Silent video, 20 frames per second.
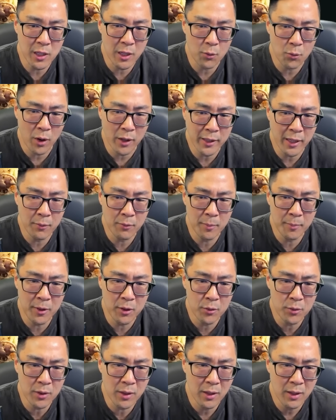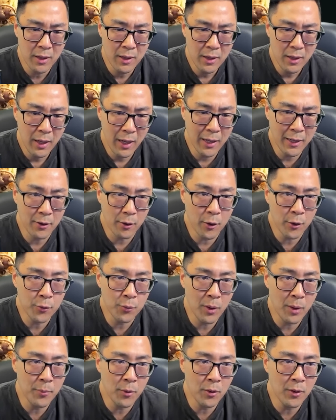and Rocky Rebuke and Earth
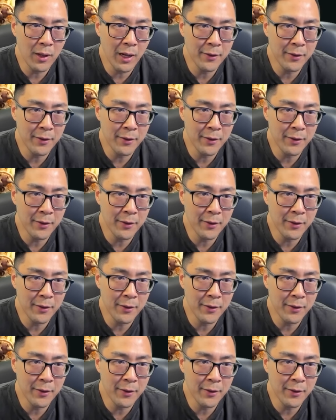Rumble.